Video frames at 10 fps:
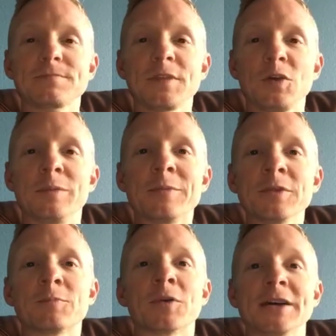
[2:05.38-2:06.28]
Remember,
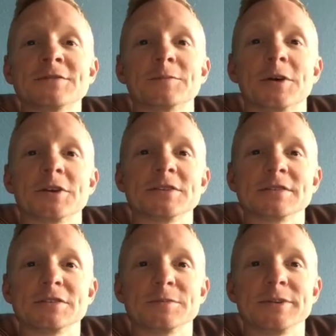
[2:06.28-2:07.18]
the prize for March is
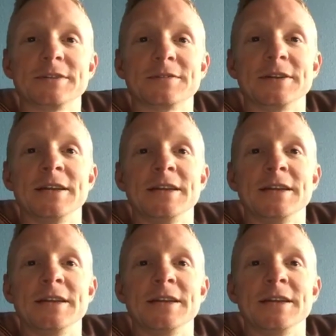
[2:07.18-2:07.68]
a little bit different.